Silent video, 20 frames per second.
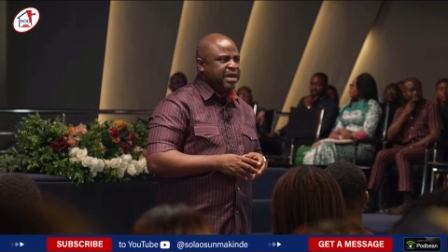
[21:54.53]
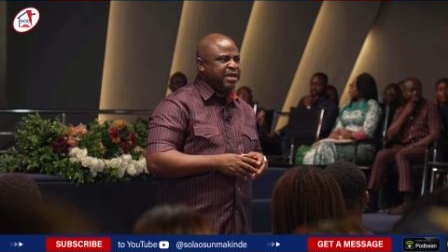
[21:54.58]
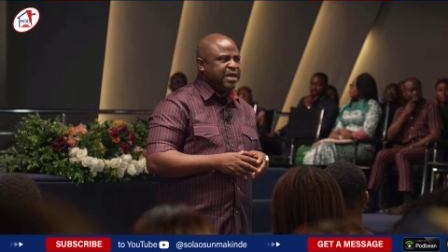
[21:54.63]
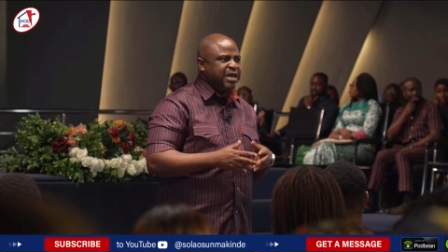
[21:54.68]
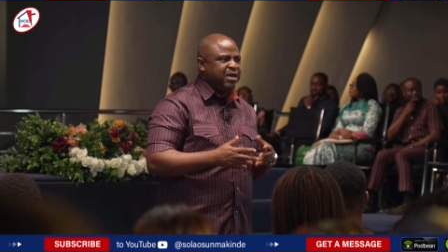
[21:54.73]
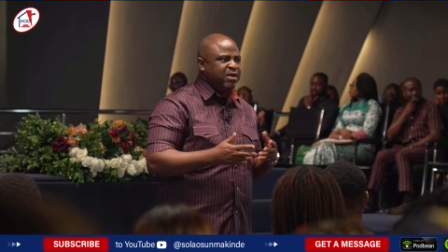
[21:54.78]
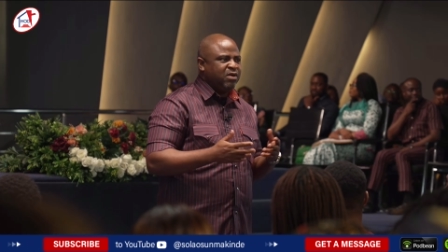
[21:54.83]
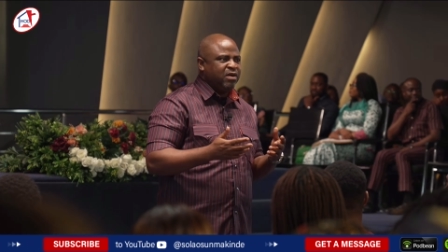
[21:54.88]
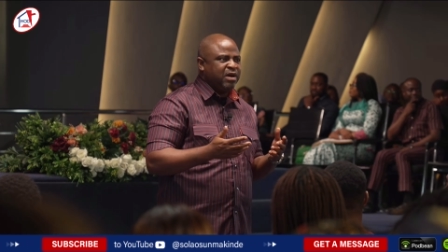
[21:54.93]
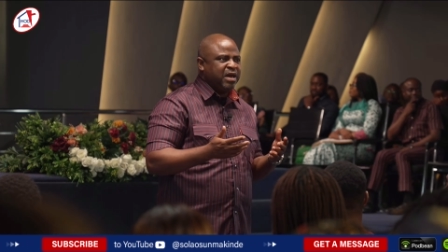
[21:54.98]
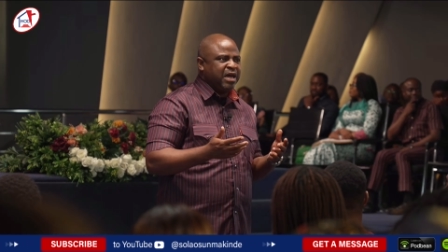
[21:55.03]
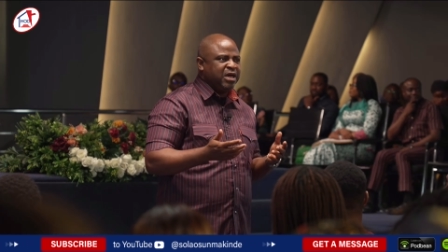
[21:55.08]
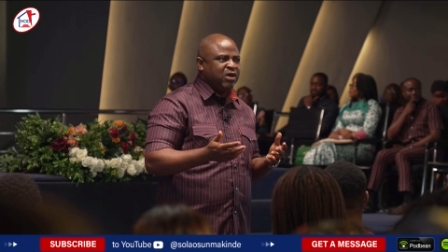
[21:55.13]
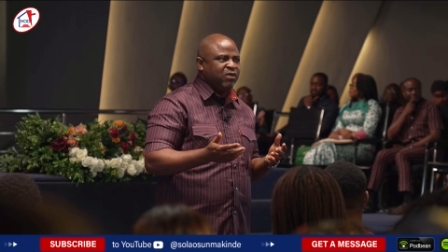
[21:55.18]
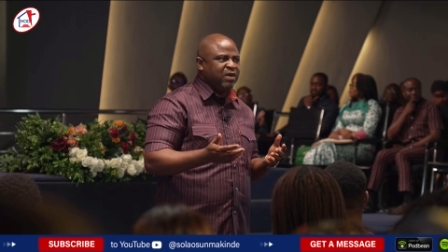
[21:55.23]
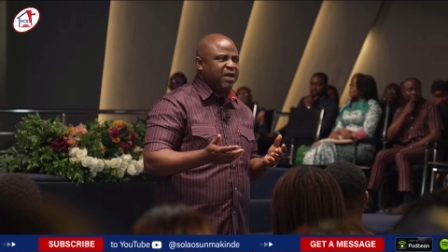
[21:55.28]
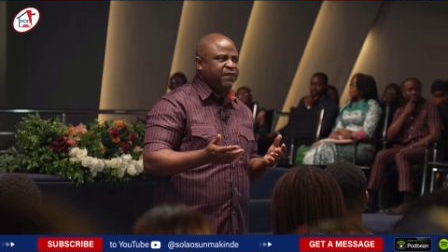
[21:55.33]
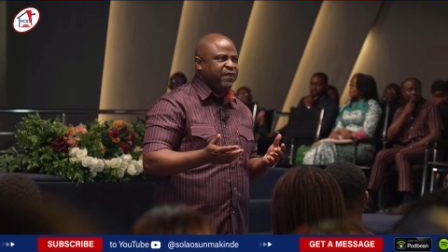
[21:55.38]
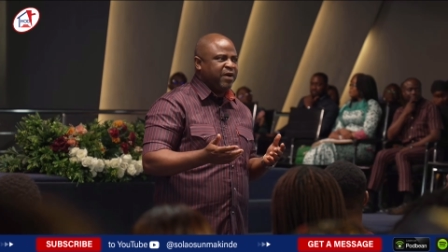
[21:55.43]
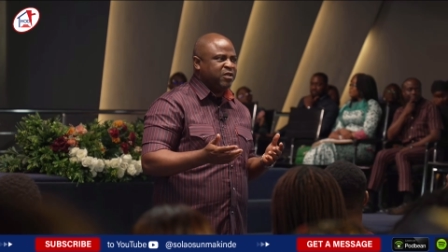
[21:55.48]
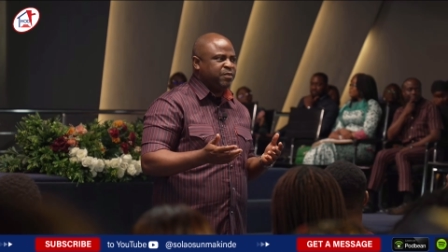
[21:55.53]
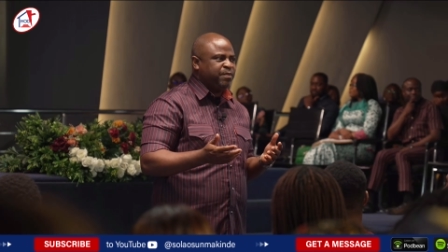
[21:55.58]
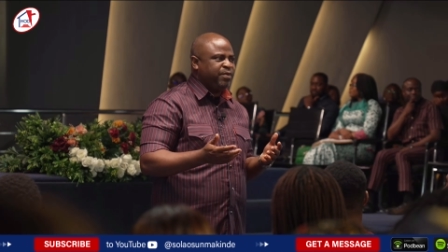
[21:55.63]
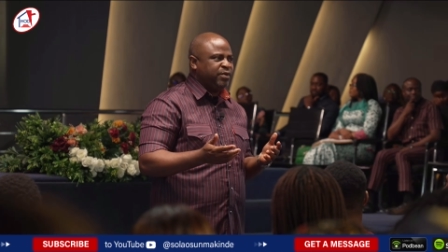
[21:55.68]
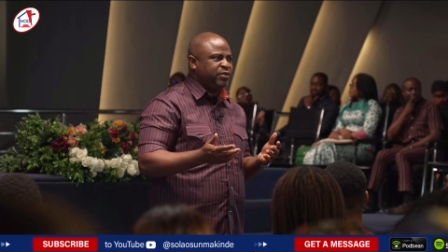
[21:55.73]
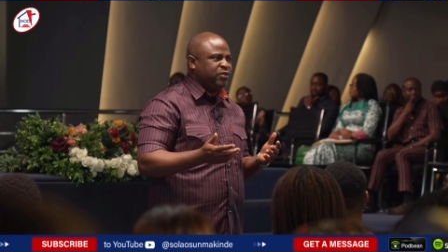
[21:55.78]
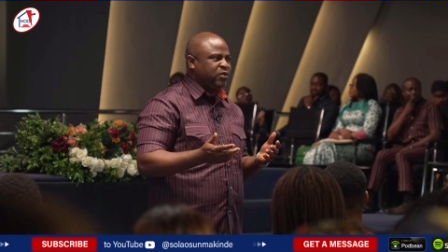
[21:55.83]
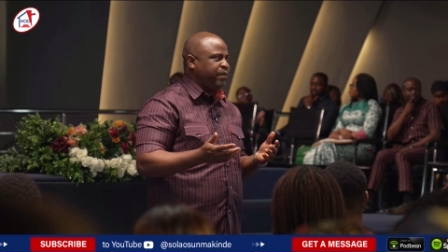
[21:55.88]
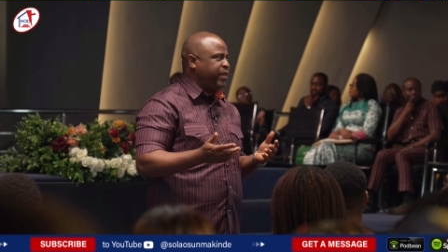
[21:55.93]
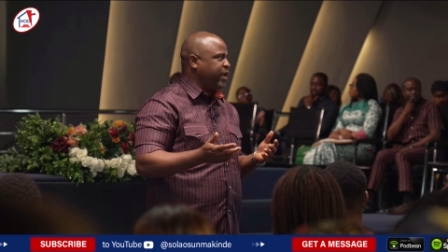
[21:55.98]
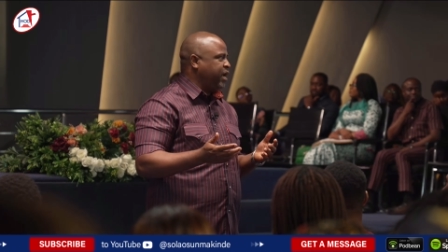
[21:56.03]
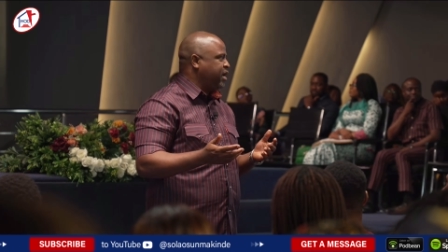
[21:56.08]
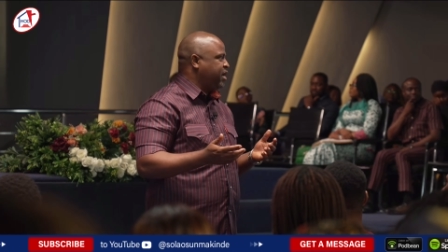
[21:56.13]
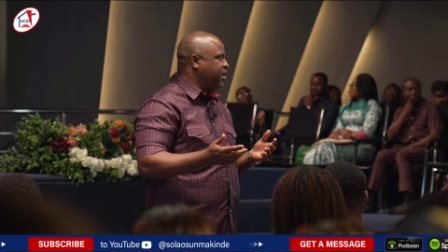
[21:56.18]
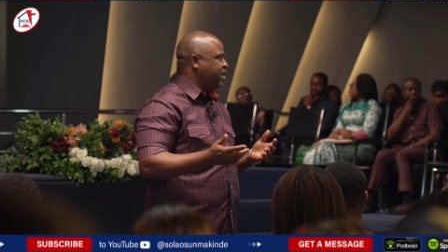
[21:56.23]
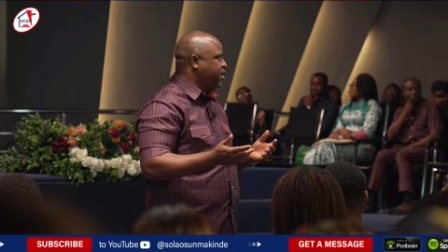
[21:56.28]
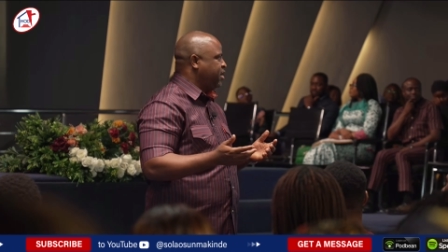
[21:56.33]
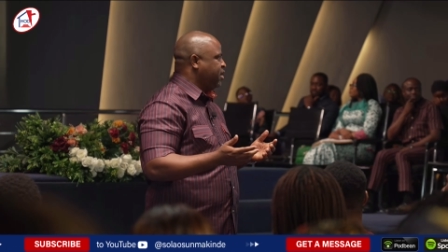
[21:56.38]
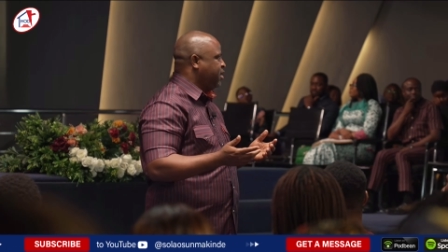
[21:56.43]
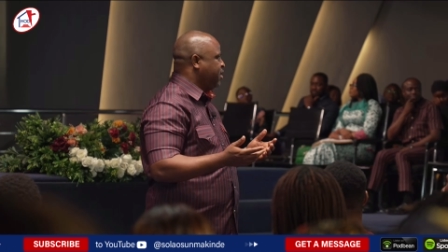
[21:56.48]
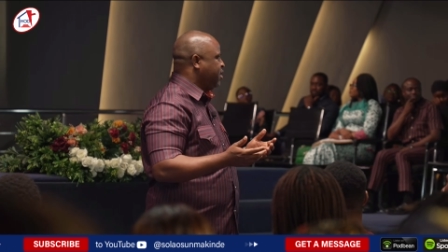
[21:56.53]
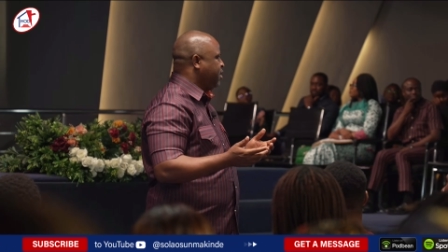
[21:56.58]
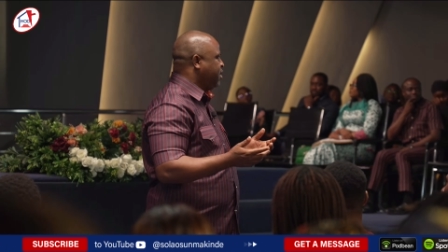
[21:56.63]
I didn't know that the wife was put to bed.